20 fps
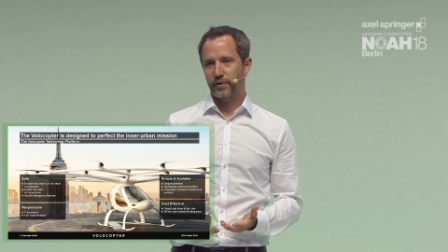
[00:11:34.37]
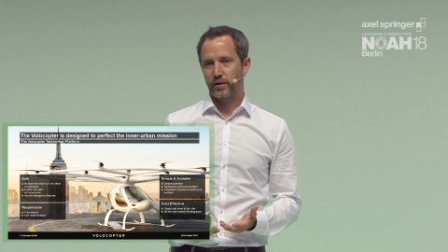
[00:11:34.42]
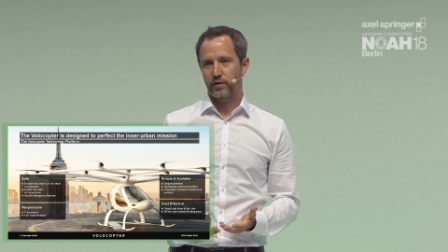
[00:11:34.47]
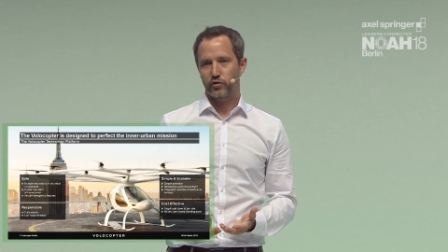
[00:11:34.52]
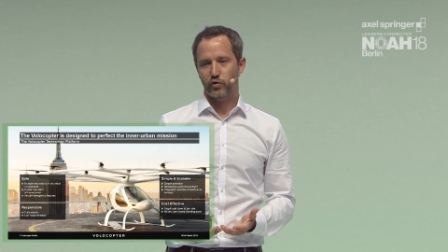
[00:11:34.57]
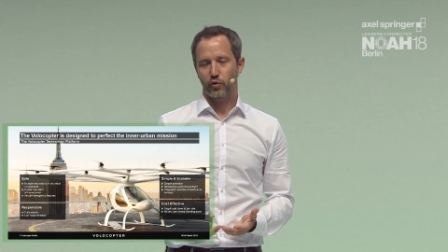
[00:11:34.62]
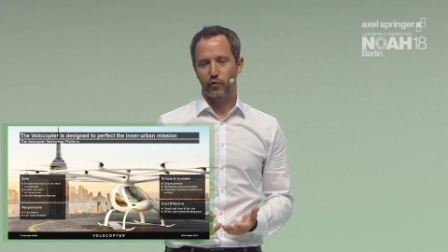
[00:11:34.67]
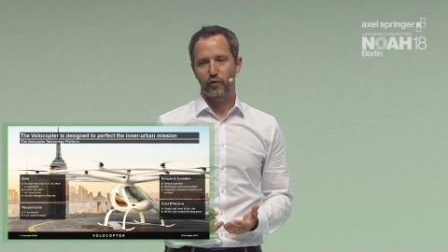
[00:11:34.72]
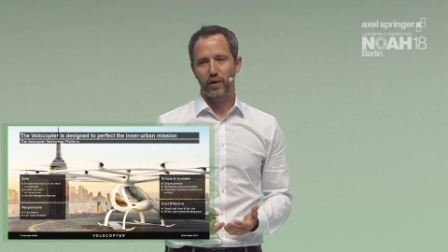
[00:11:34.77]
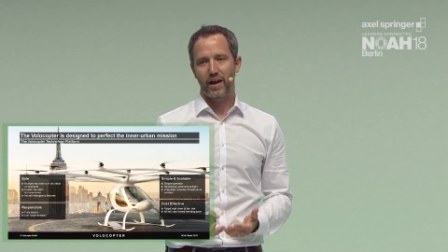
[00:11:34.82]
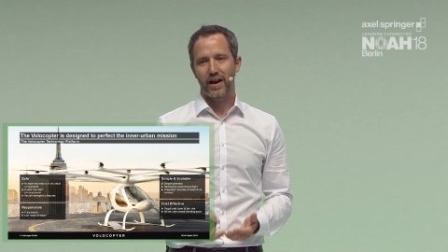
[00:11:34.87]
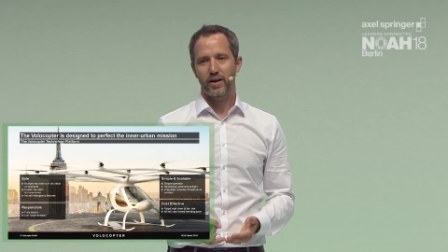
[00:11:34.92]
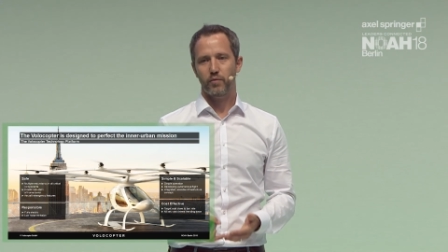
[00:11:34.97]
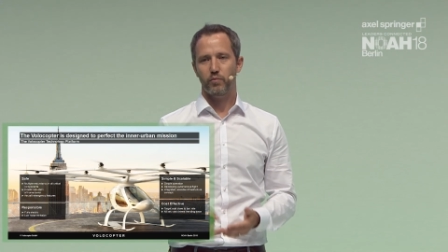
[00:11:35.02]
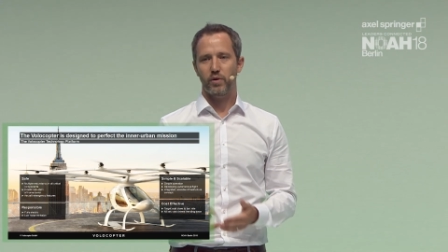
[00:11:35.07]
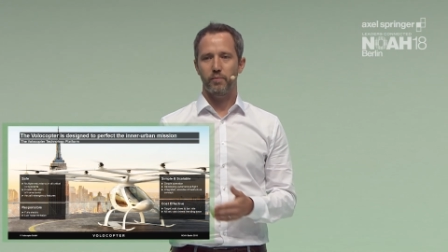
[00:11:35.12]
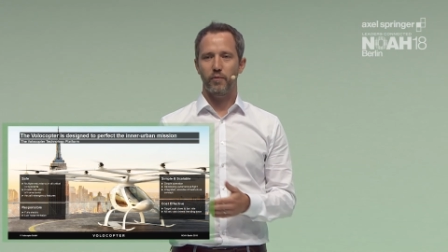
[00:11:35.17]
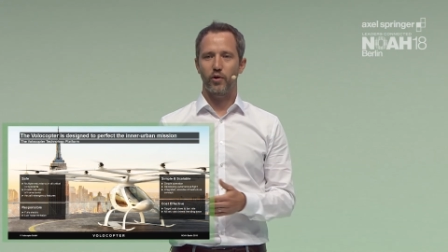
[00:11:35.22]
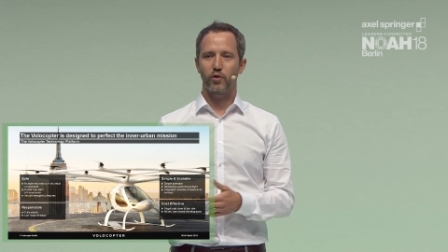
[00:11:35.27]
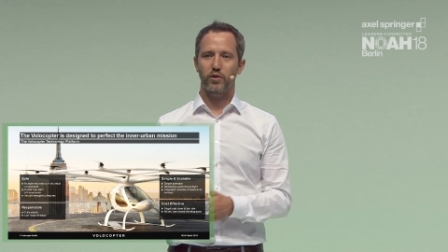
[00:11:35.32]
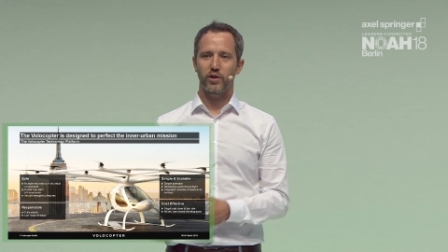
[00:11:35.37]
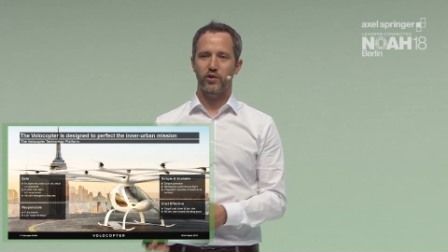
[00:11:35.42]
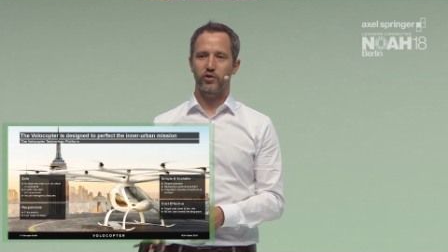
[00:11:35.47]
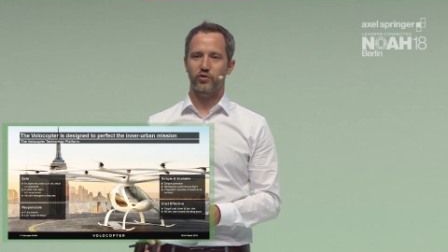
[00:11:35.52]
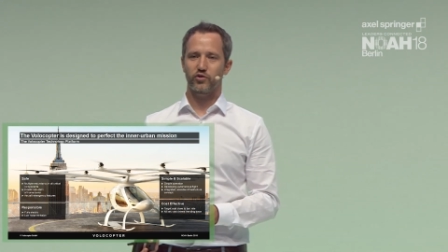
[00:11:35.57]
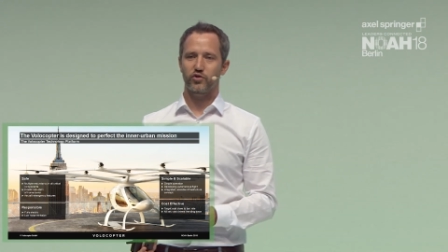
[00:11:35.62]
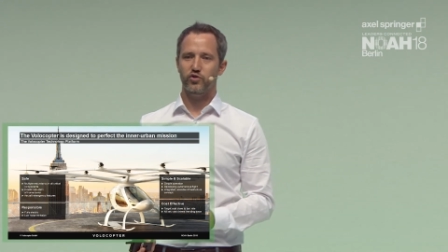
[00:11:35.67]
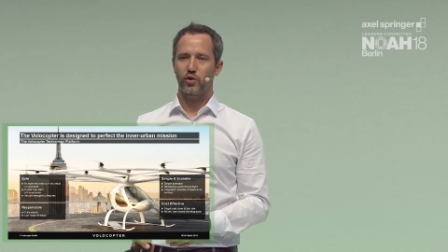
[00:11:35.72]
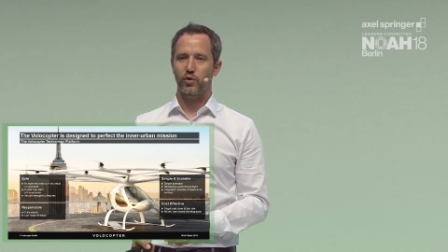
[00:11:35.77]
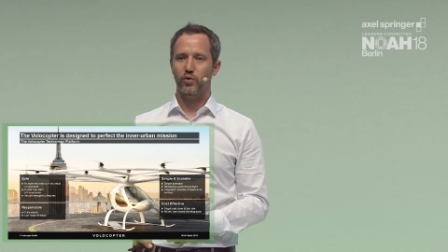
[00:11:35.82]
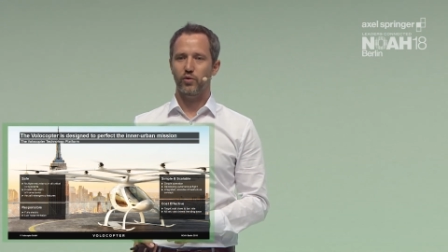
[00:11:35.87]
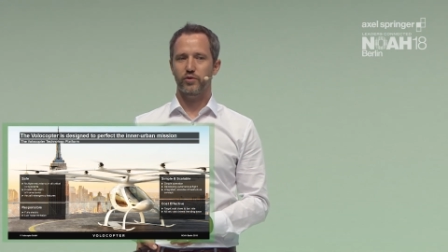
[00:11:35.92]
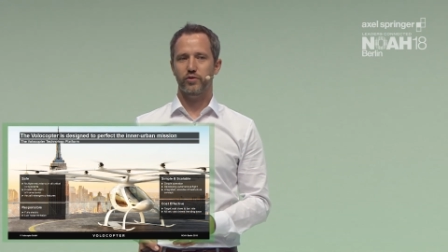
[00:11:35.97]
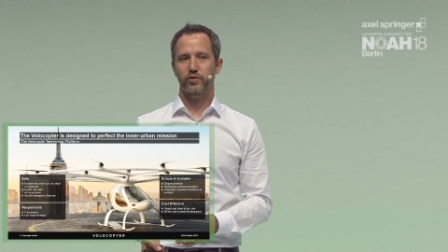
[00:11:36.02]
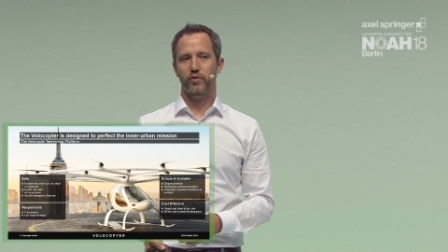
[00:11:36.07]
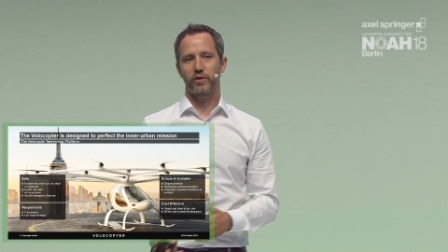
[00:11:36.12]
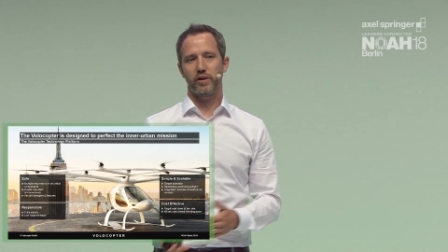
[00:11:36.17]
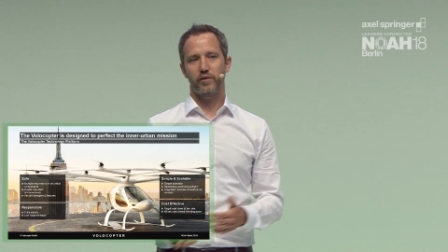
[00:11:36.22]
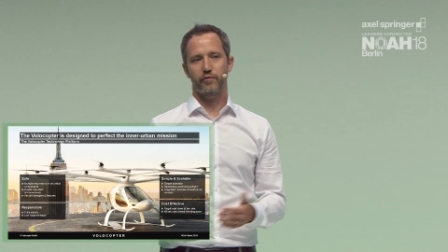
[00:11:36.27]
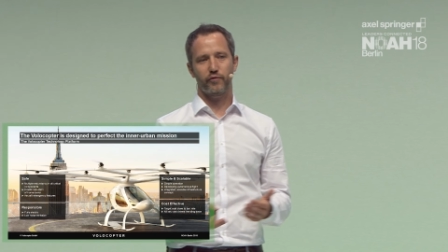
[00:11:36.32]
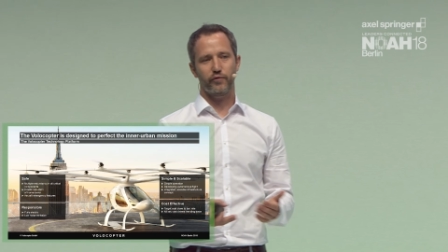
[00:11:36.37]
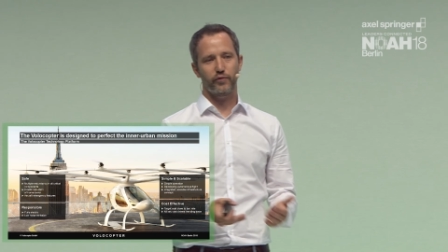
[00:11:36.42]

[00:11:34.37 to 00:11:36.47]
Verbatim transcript: So flying remotely controlled or even